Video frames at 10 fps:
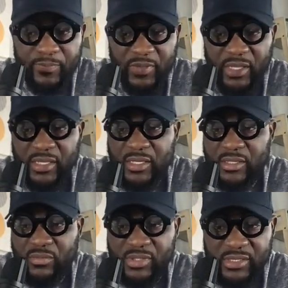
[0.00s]
they
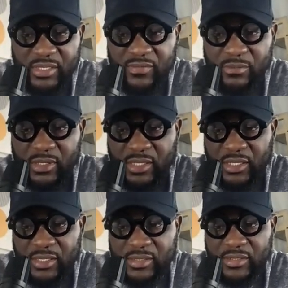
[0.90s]
can receive money
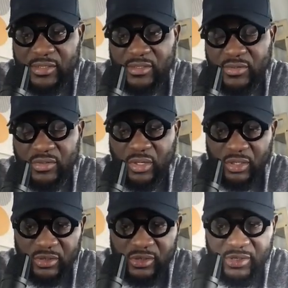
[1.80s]
in
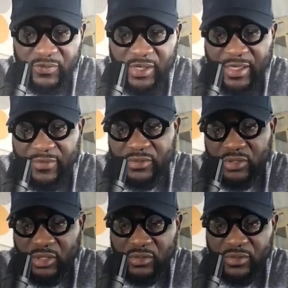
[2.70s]
dollars if they have a
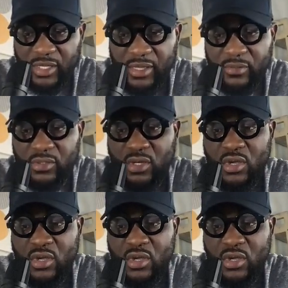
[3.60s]
dollar account.